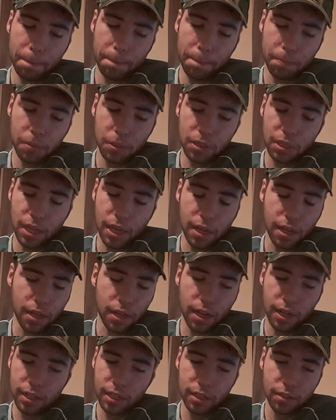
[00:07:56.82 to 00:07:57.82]
But yeah,
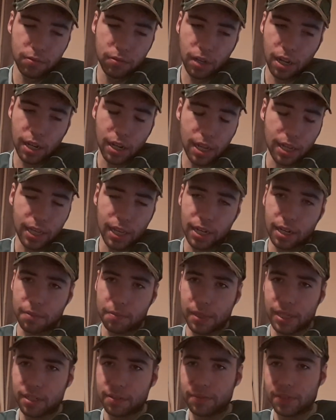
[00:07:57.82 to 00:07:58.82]
I
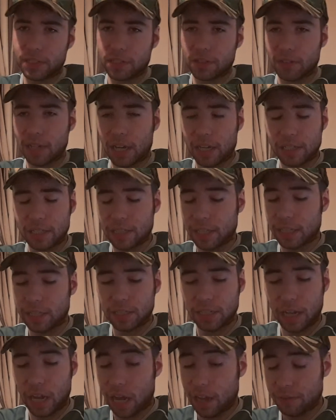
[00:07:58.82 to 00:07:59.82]
made a video last night
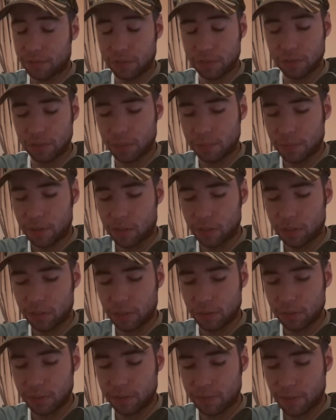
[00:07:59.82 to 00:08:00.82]
at 2:30 in the morning.
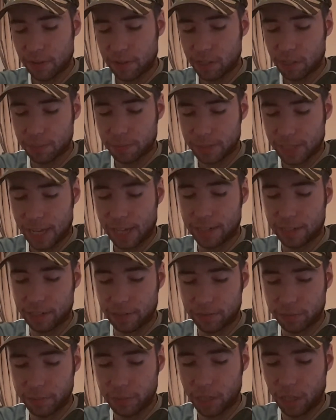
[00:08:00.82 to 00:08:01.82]
I was very upset, I'll
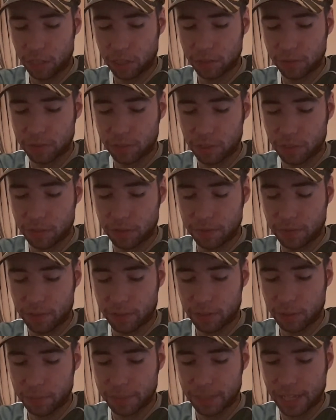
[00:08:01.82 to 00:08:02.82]
be honest with you. I was
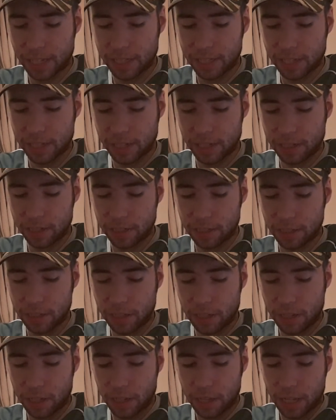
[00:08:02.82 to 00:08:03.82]
very upset seeing
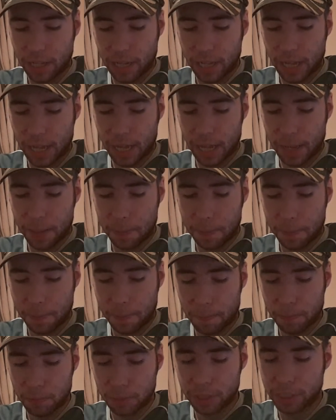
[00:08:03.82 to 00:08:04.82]
it.
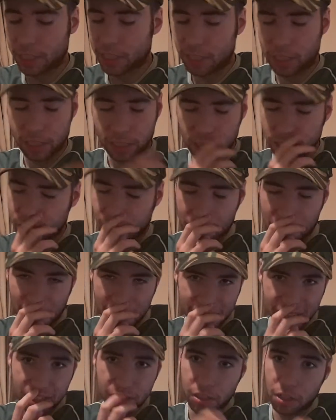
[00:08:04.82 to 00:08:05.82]
Particularly the time I
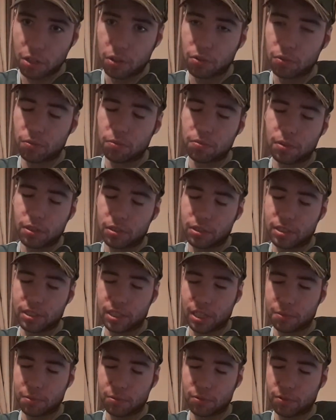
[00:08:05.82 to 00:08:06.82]
didn't know that
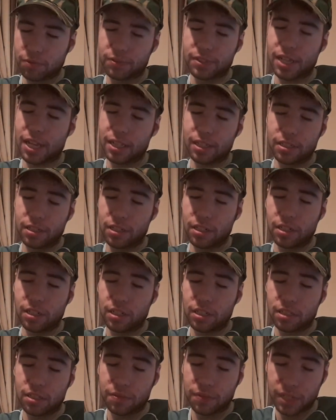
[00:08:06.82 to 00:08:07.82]
Sniper Wolf said
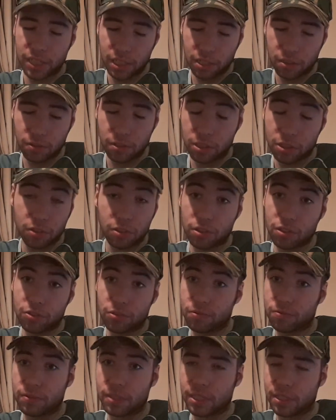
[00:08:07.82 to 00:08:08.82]
the video. It took
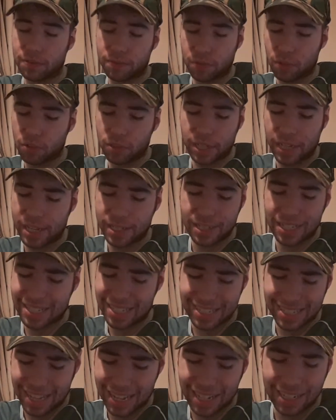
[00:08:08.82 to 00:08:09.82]
nearly 4 days, as
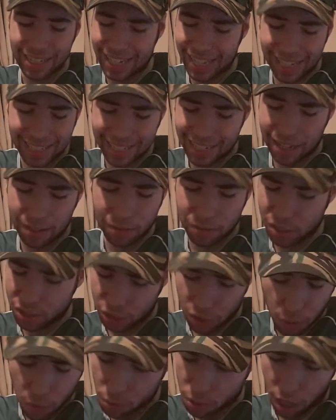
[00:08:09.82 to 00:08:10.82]
I said again, that was
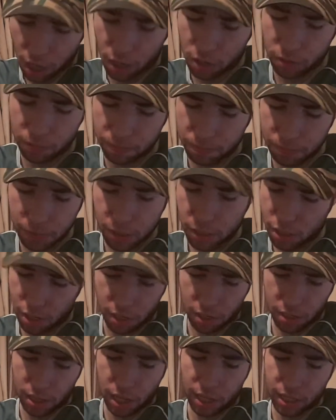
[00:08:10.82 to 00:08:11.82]
too long.
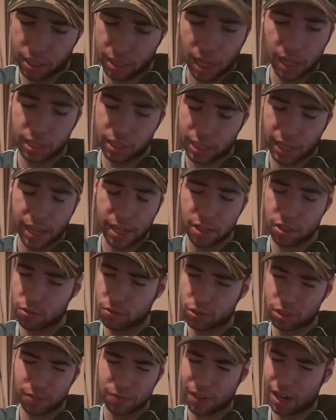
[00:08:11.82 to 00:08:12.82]
Like that day, as soon
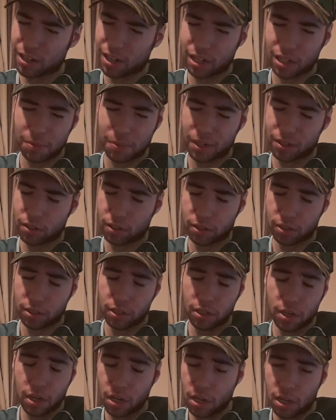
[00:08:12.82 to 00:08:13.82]
as she found out about it,
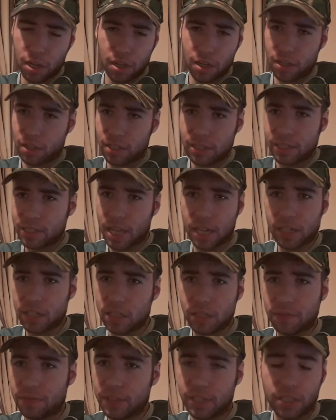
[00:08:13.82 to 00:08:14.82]

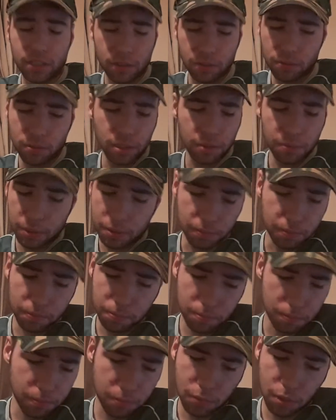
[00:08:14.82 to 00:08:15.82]
sending the video would have been,
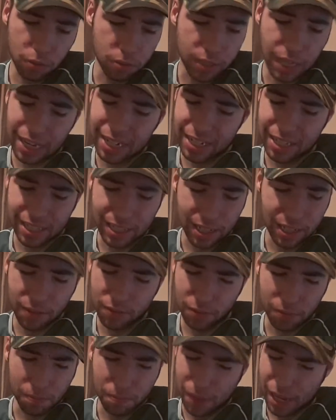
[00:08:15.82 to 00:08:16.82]
or send it
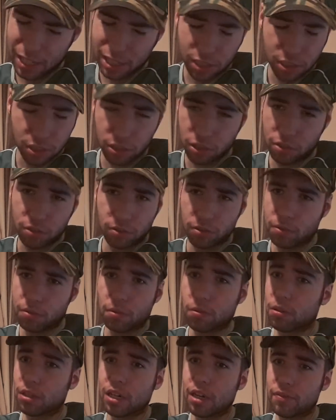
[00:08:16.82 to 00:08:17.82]
even messaging or
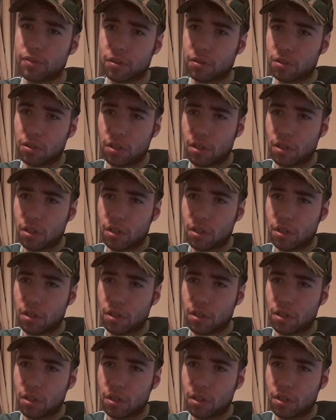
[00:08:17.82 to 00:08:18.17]
whatever.